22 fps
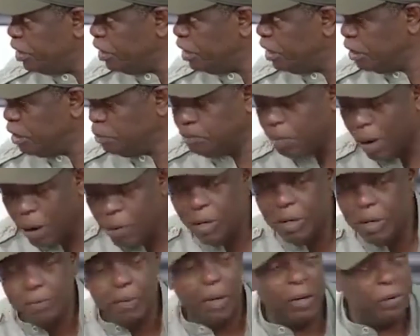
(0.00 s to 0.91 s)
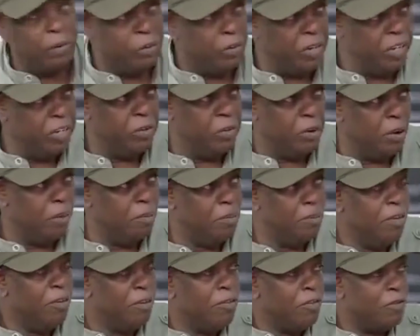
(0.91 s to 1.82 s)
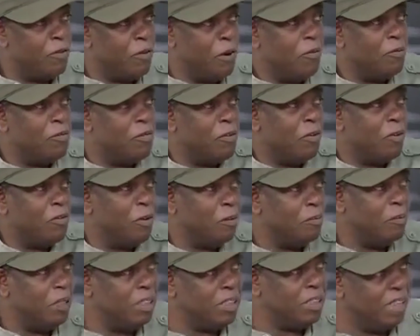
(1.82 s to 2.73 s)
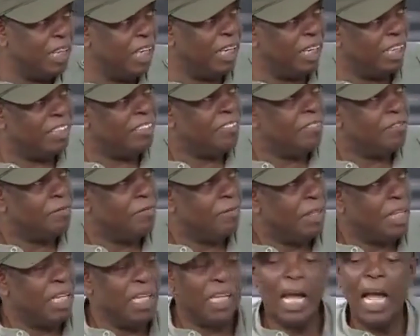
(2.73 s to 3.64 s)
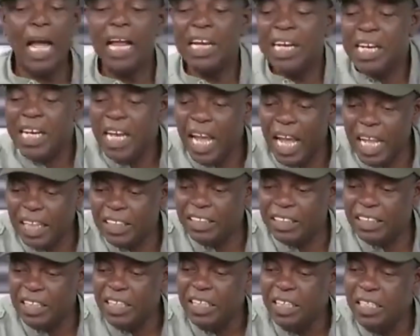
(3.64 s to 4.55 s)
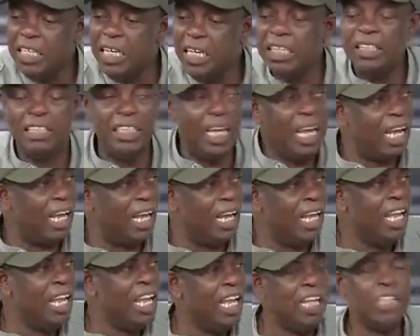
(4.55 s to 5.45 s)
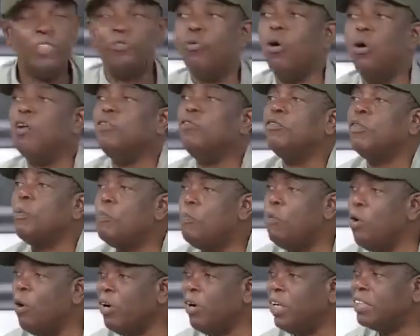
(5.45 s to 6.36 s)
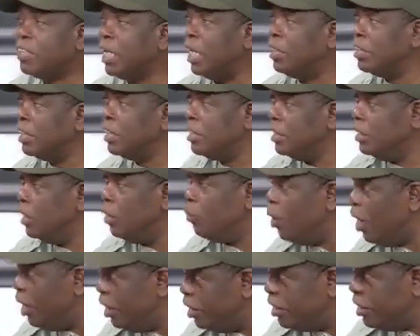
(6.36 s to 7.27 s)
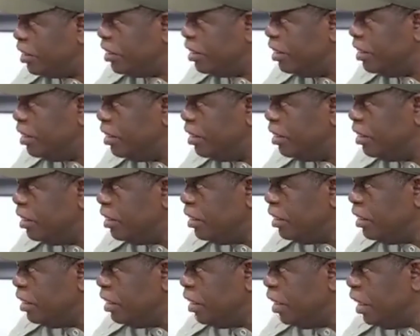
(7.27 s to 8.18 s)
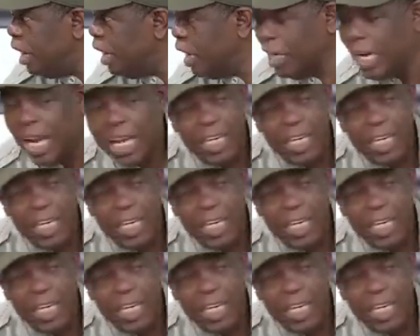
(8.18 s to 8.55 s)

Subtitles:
is powered by uranium from Niger. And yet, Niger is one of the poorest countries in the world. And our